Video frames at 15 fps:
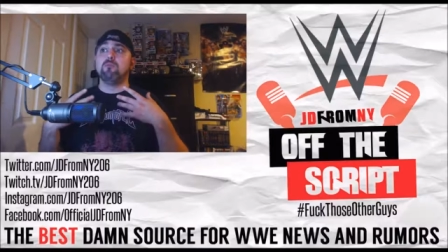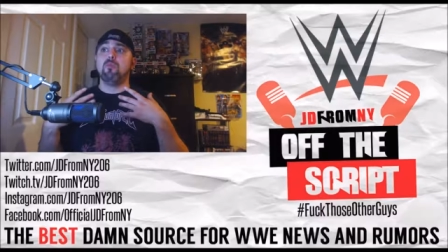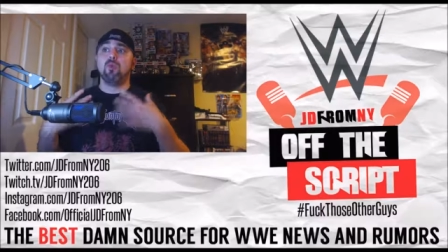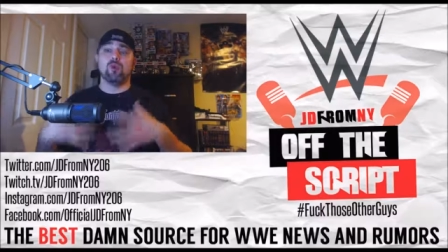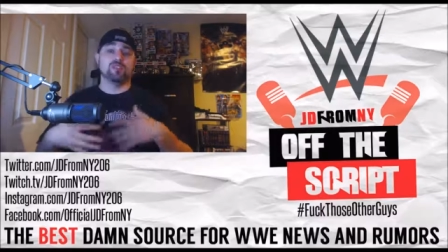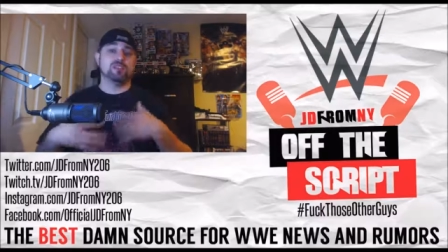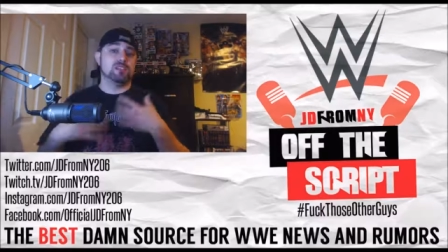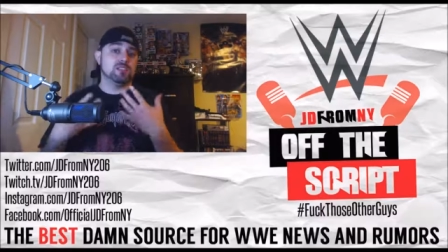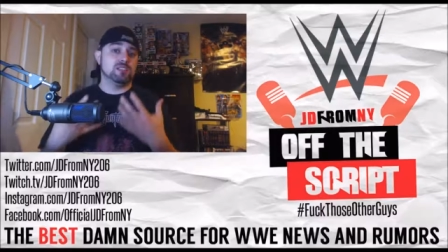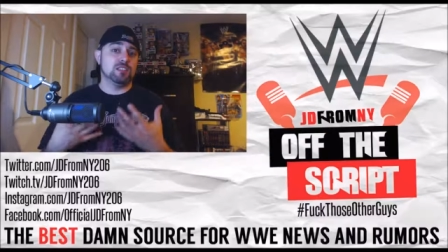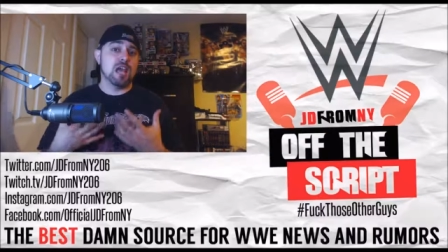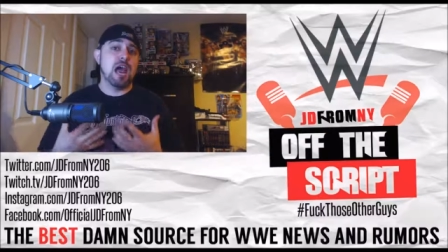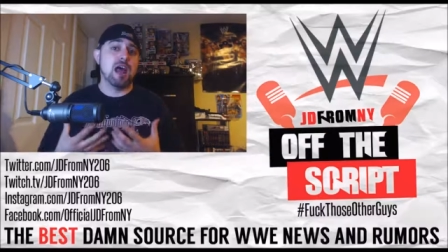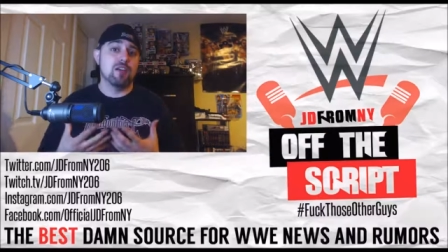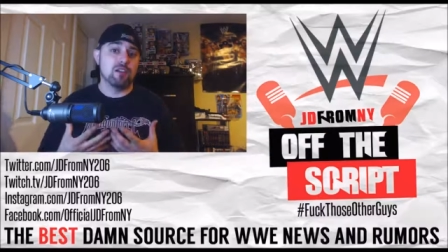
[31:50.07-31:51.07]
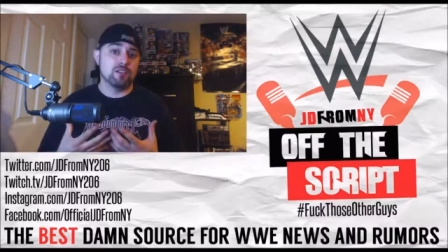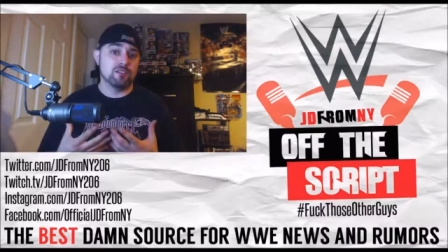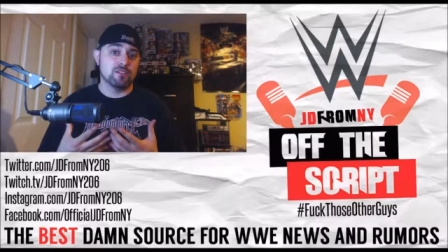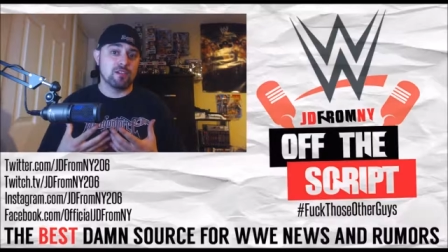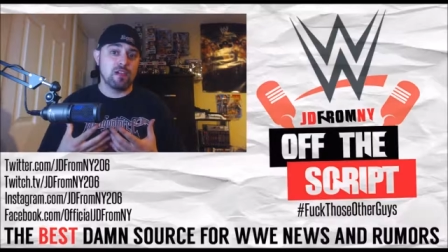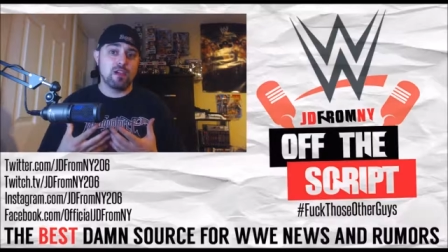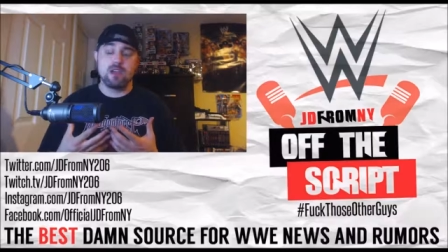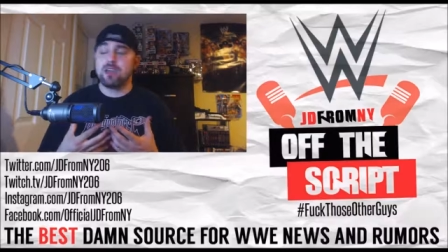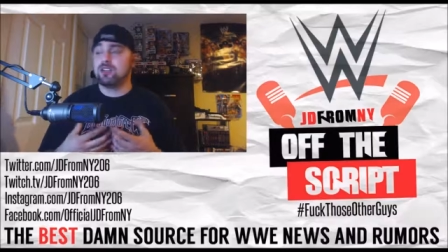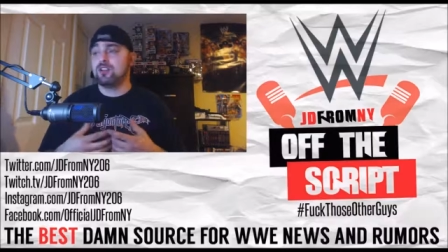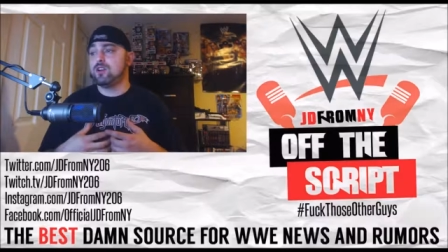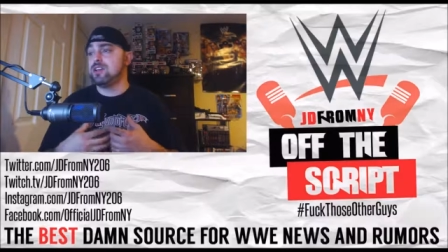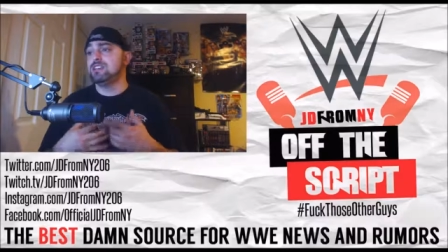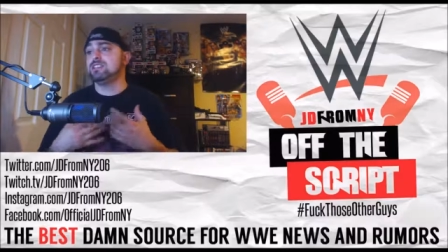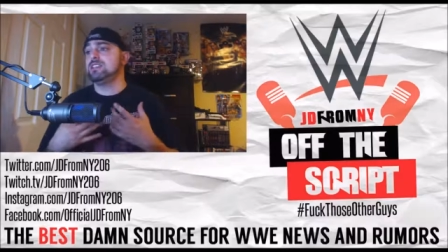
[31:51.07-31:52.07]
more to his character. Uh,
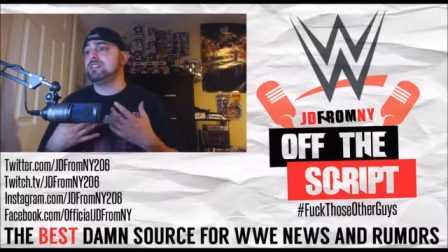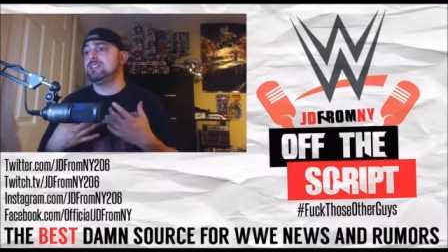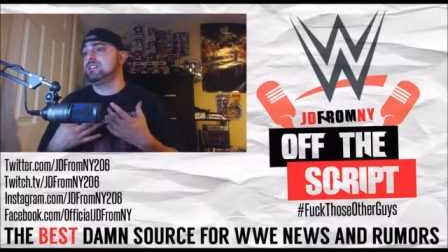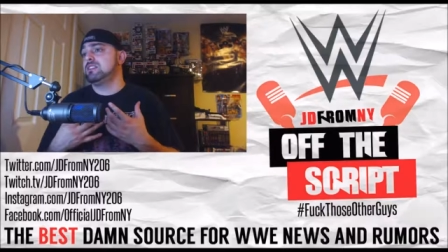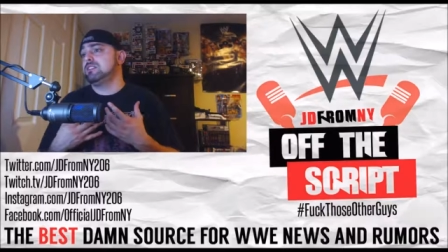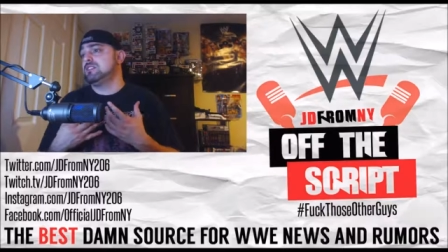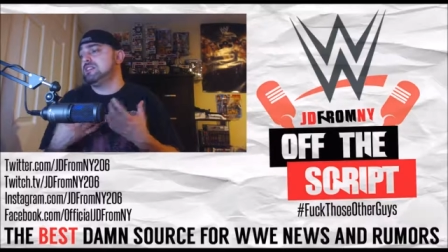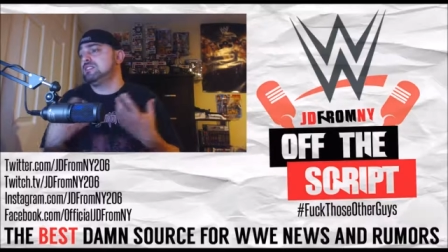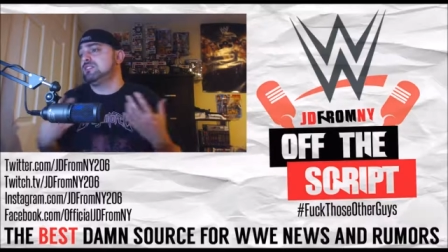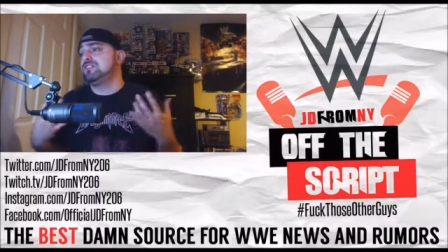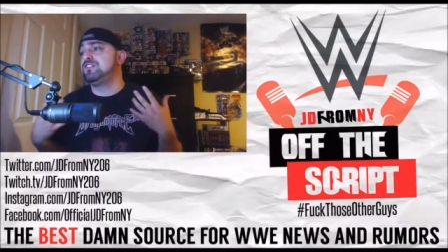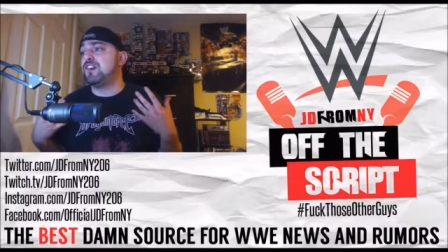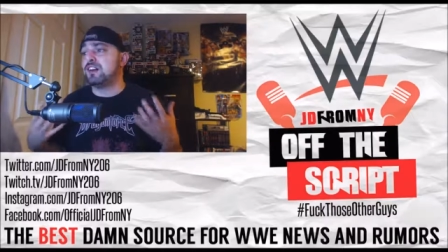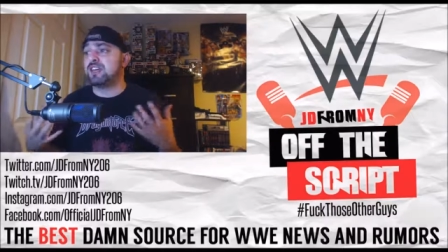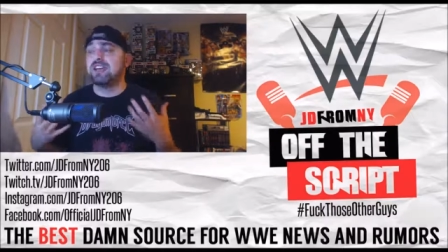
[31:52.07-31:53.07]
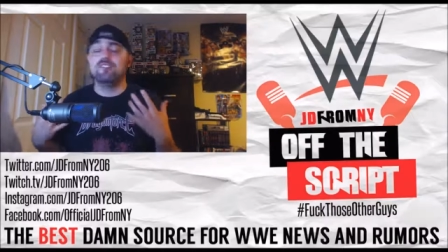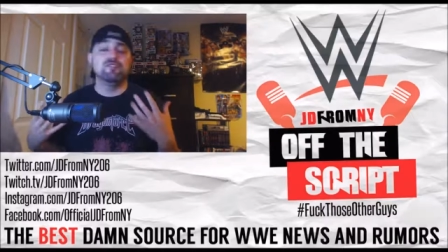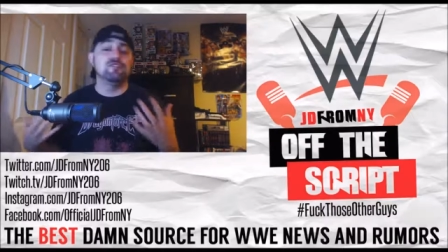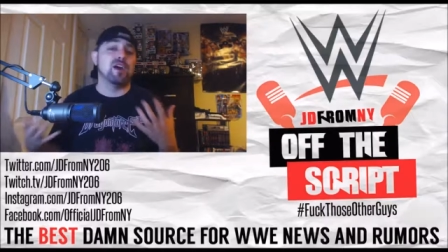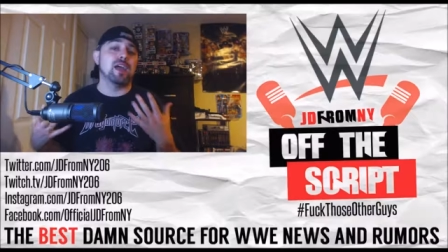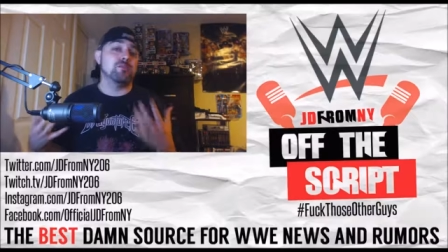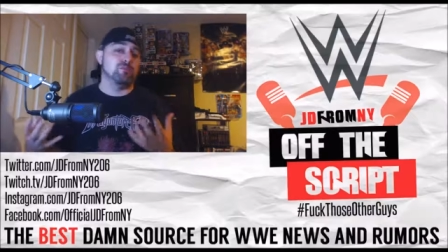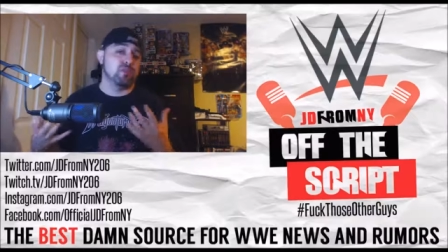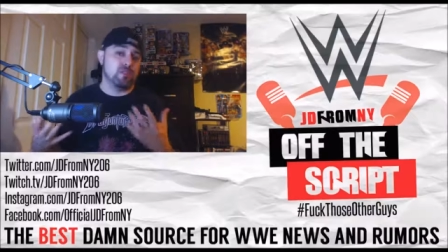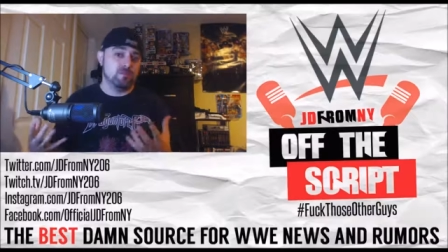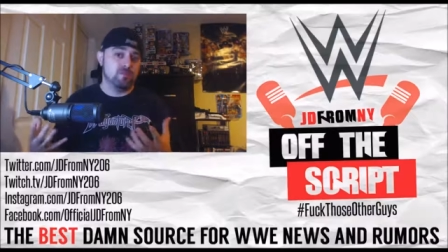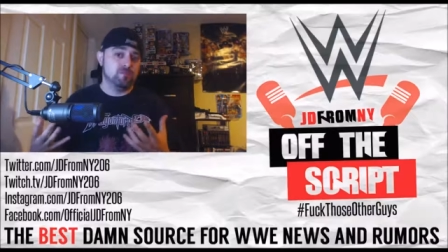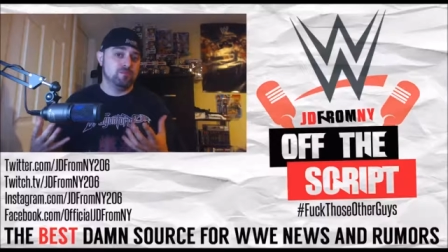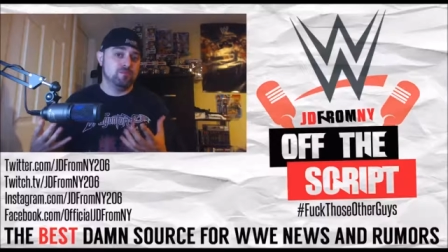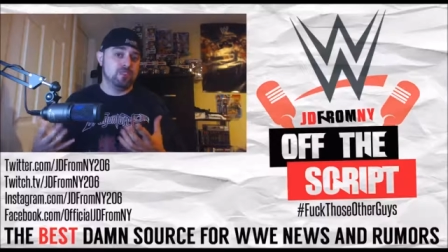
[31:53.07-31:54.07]
you know, he's, he, he's a fucking viper.
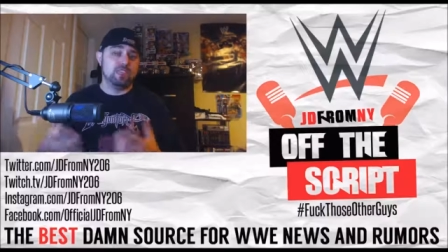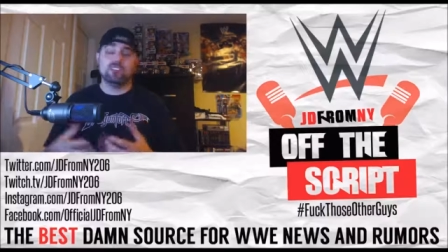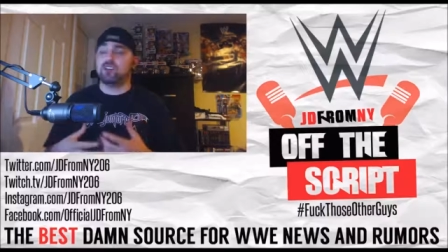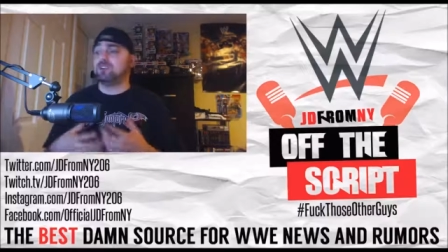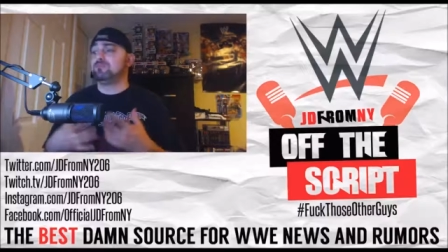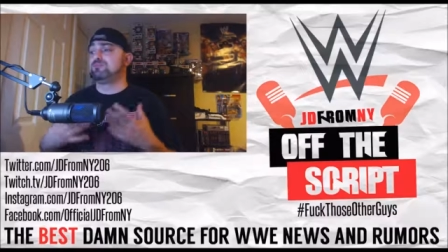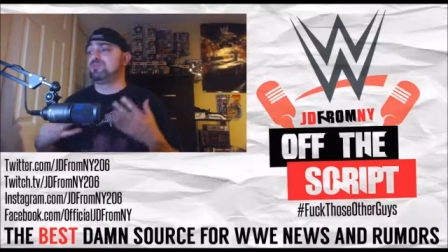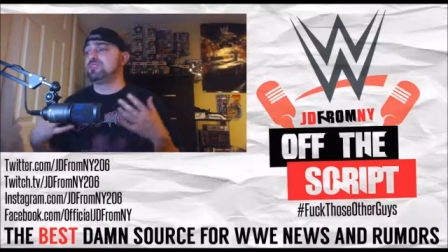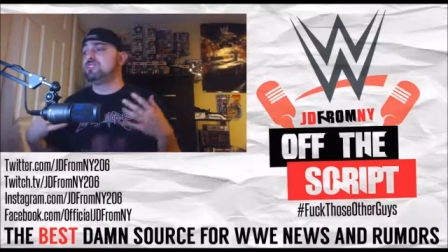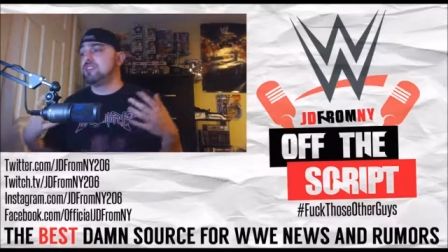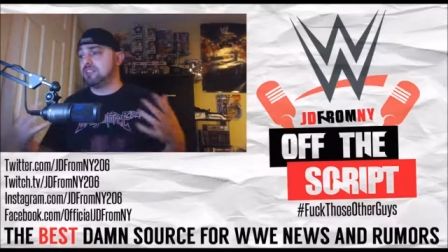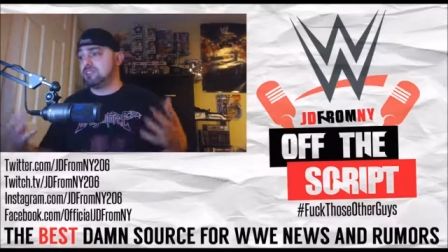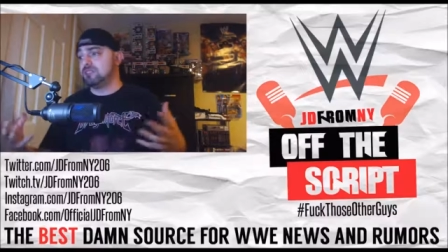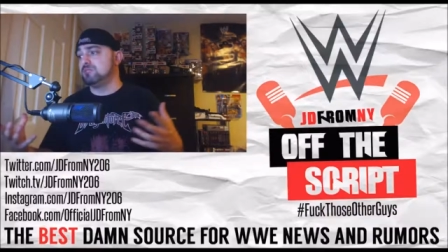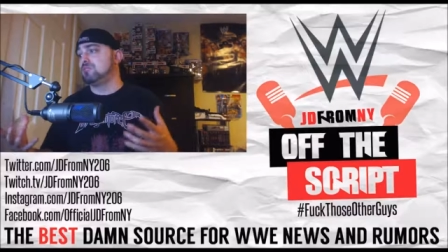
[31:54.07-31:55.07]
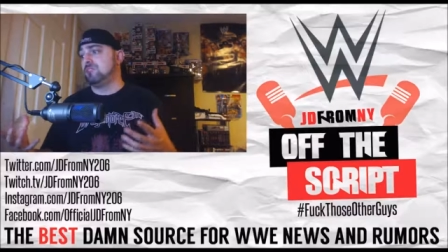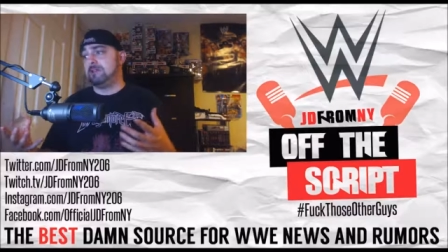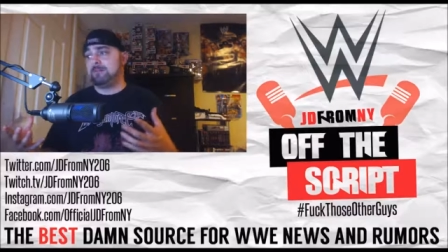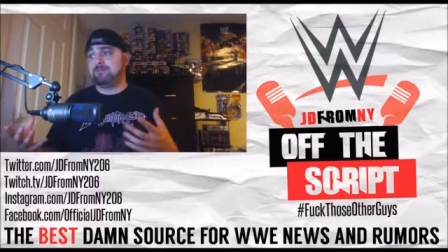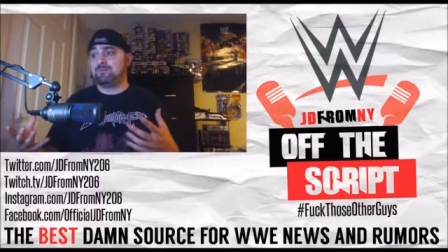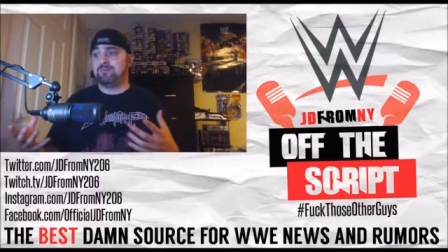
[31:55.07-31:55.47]
He's unpredictable.